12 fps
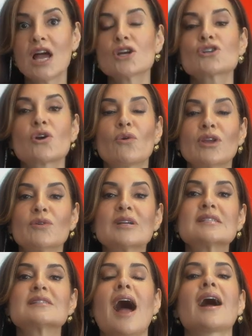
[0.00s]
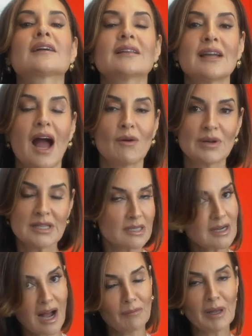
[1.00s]
showing you exactly how I
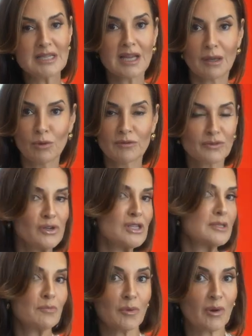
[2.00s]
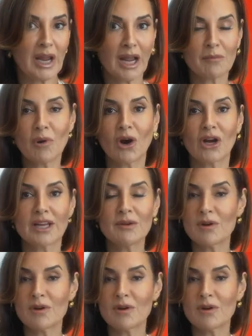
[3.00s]
style my table for a spring party,